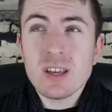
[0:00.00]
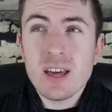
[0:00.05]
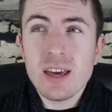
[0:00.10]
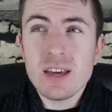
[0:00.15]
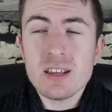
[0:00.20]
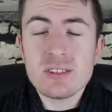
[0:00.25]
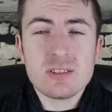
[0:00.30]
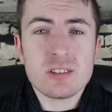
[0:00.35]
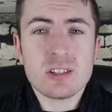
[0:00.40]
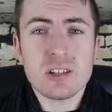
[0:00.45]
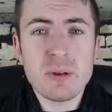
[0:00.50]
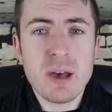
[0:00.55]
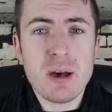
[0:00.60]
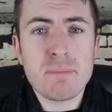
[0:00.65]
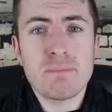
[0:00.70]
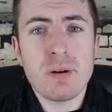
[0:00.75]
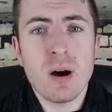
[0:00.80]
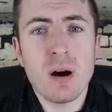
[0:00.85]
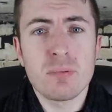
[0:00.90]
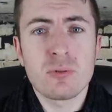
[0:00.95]
guy is just going to
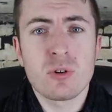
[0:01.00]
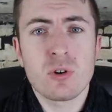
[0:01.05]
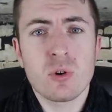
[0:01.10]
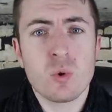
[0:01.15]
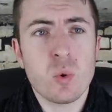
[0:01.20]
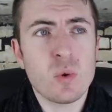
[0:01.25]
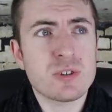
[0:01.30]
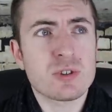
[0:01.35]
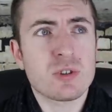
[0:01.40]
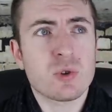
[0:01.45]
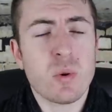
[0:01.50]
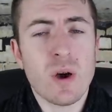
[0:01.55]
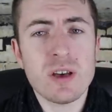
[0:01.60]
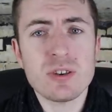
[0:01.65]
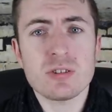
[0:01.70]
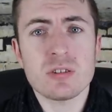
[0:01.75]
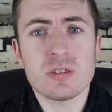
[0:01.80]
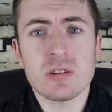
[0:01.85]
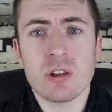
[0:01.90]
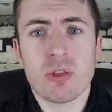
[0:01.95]
be a pub quiz
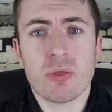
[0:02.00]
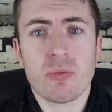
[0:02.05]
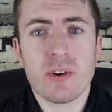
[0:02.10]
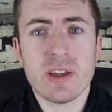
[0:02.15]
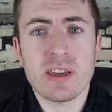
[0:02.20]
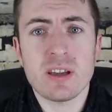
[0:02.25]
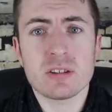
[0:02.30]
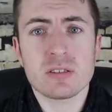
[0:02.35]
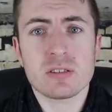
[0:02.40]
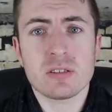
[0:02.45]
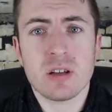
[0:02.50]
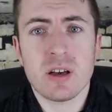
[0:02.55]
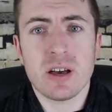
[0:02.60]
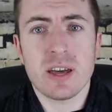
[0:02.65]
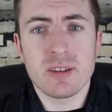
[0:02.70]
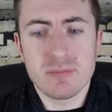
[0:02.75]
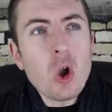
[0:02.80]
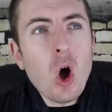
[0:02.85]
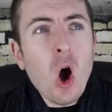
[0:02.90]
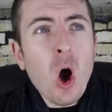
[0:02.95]
question in 3 years'
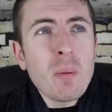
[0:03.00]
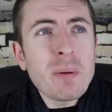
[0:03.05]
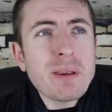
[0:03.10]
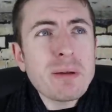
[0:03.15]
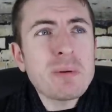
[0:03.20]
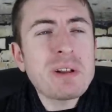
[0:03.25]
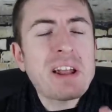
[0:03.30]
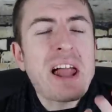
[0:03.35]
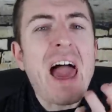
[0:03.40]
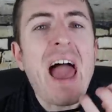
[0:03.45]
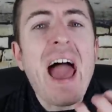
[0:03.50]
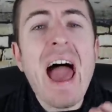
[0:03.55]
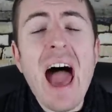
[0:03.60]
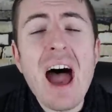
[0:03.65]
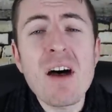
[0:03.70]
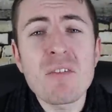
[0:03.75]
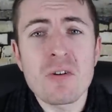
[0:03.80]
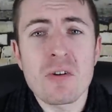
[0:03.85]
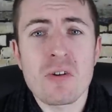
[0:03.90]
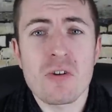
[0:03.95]
time. Nobody will
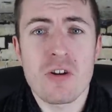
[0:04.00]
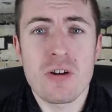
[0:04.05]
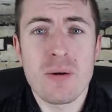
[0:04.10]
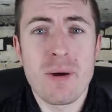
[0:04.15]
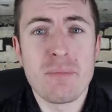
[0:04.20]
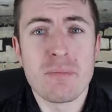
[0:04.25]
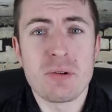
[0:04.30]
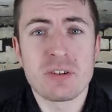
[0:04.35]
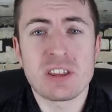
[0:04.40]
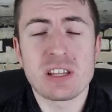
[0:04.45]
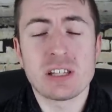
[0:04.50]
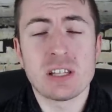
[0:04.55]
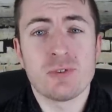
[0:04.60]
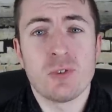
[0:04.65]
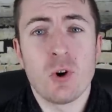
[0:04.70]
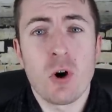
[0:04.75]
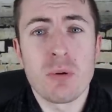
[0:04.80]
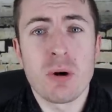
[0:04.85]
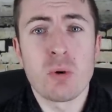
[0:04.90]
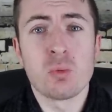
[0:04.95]
ever remember that the
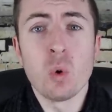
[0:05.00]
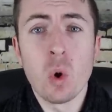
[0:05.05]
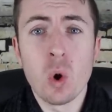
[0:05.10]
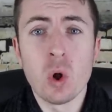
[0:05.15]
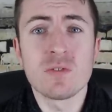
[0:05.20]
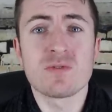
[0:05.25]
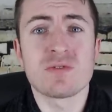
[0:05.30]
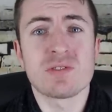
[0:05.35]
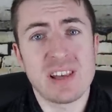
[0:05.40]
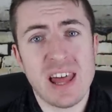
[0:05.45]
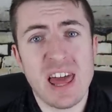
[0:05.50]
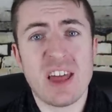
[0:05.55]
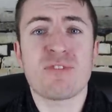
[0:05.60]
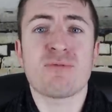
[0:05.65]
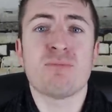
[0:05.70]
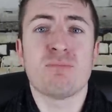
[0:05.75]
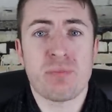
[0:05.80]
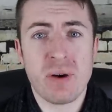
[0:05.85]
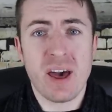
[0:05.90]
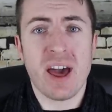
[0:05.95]
former Wolves
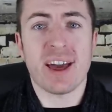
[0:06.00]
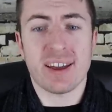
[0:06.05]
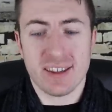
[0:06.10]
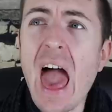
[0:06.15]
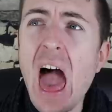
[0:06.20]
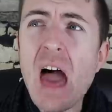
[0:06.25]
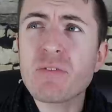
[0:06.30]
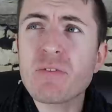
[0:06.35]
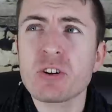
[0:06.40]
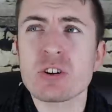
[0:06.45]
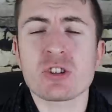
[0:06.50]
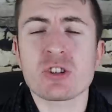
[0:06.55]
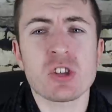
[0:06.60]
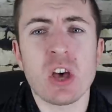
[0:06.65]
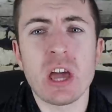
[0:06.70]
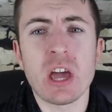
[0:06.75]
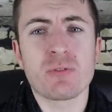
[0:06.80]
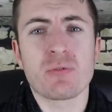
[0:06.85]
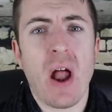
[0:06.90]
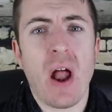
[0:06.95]
left back ever
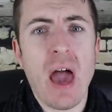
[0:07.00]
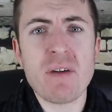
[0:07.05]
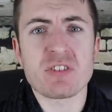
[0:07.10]
signed for